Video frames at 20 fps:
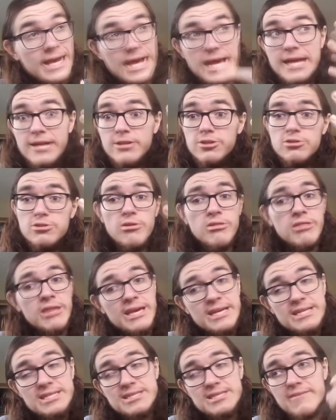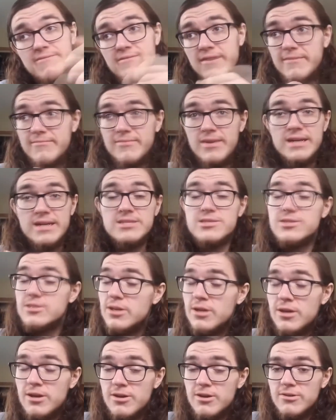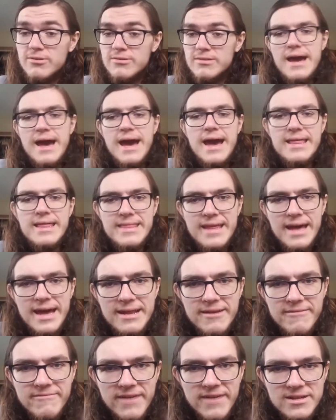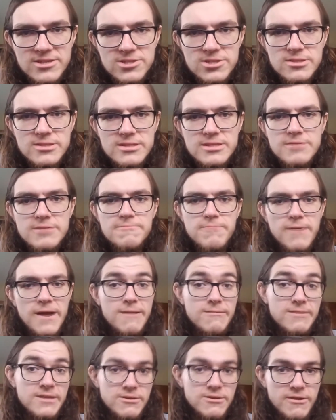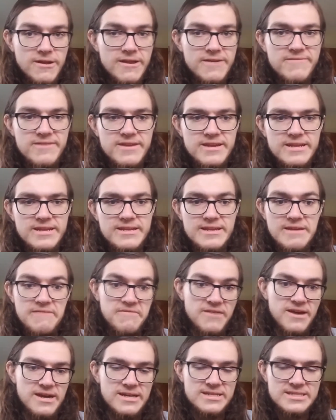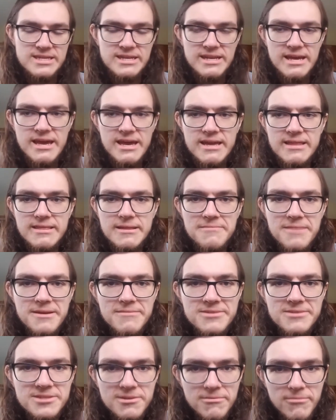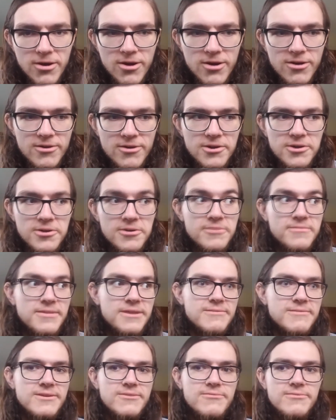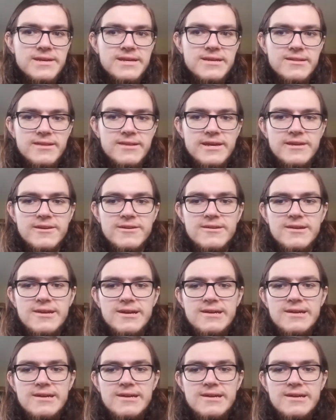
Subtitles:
can't do this if I'm not stoned. And then eventually you probably crave in, if not today, then maybe tomorrow or maybe a week later.